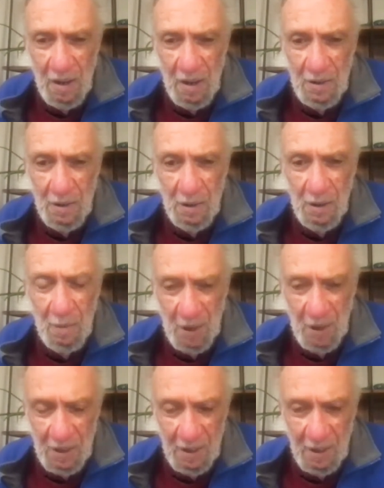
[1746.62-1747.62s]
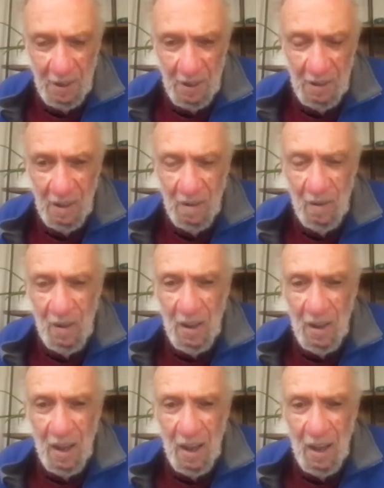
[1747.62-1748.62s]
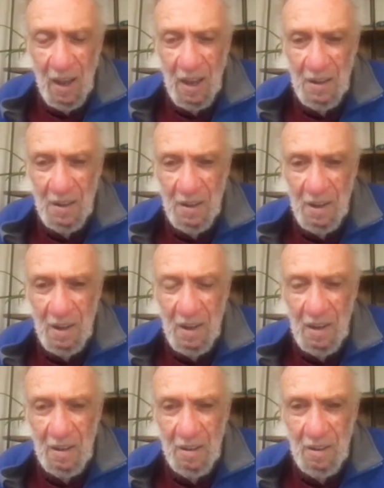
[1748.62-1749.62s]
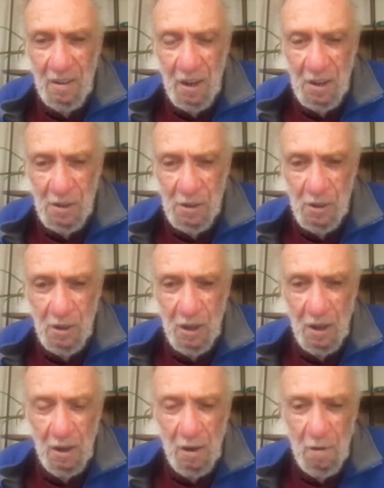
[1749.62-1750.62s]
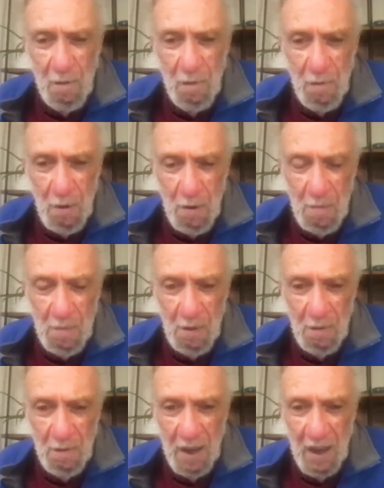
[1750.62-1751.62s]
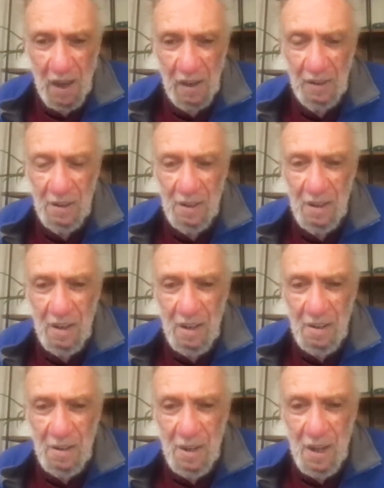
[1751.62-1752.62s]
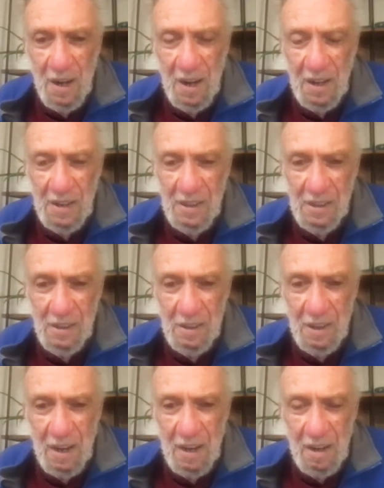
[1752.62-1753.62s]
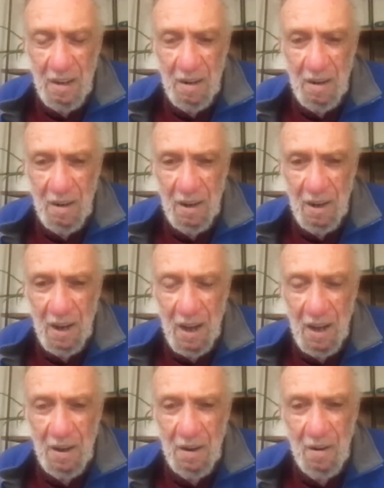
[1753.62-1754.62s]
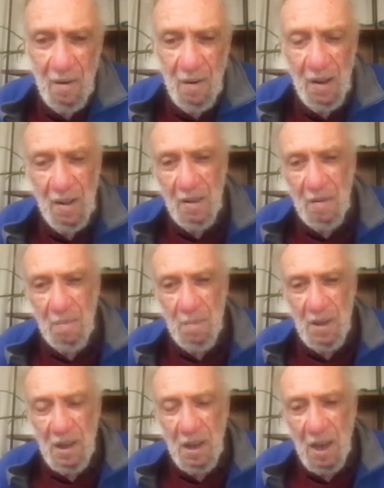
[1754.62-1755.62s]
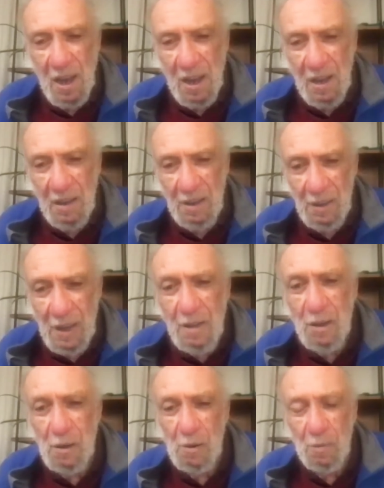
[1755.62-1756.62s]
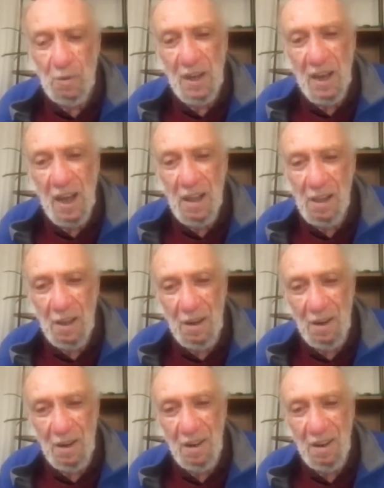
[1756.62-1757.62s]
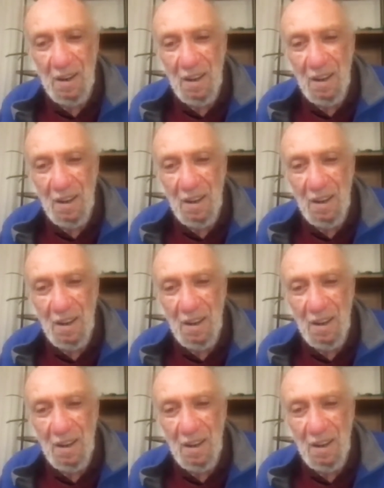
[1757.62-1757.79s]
delimited, and it does confirm the fact that a state can be a legal reality